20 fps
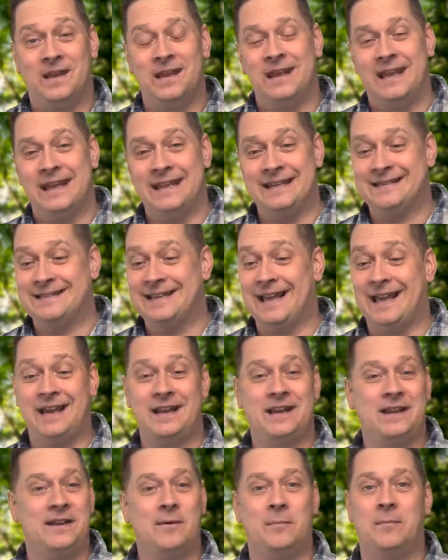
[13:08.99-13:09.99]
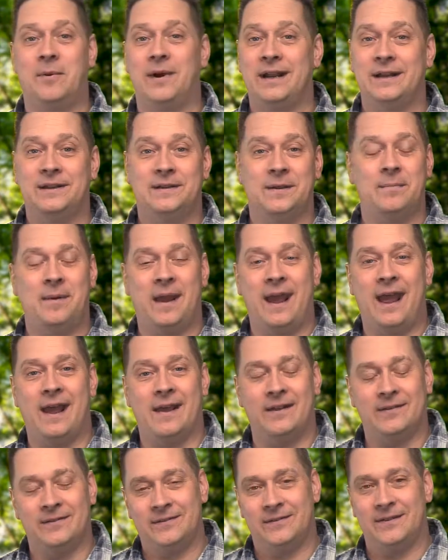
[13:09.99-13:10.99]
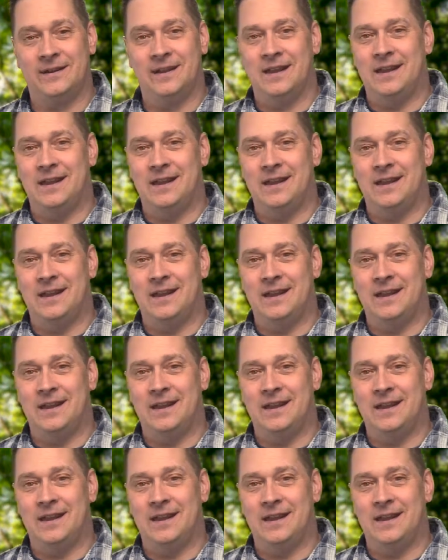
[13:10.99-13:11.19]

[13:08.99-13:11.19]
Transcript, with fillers: He said it, He'll bring it to pass.